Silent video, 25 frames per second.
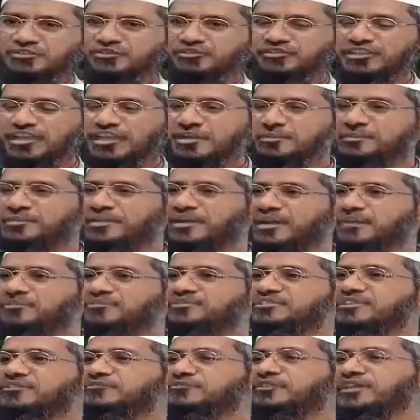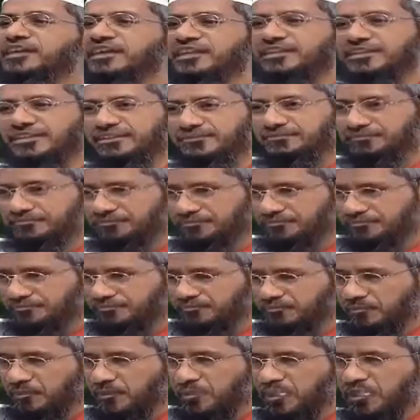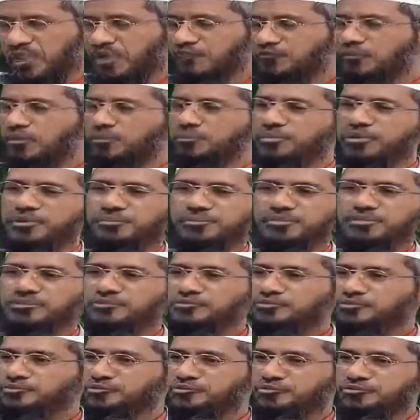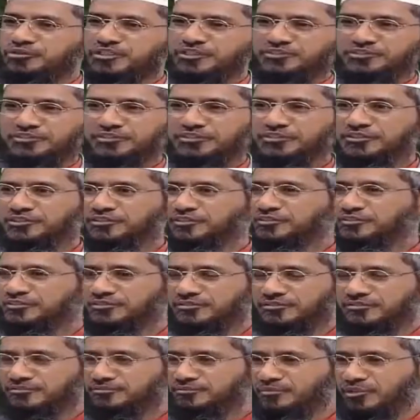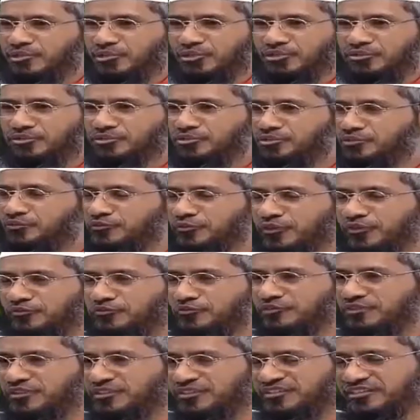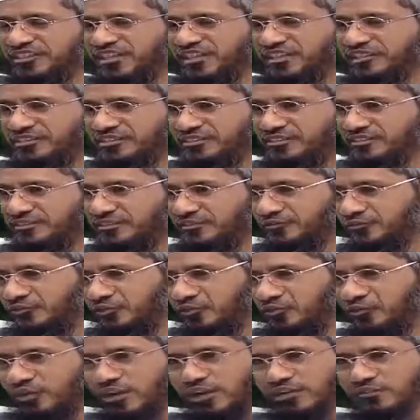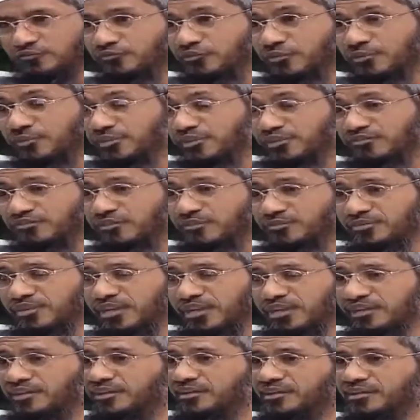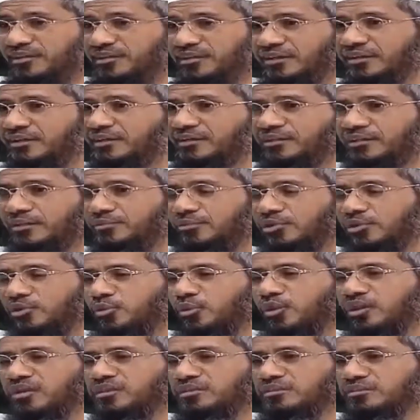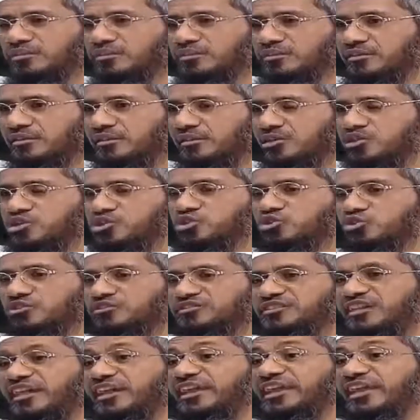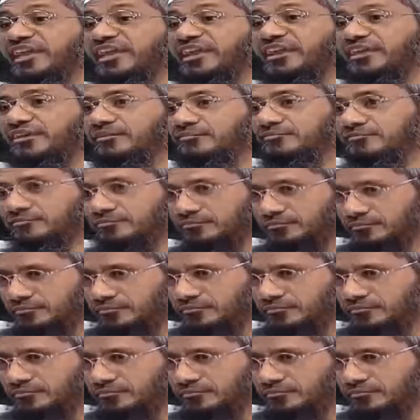which I know that it becomes difficult for people to listen because, if you have to recite the full Quran, the full month of Ramadan, it is about 1 juz a day,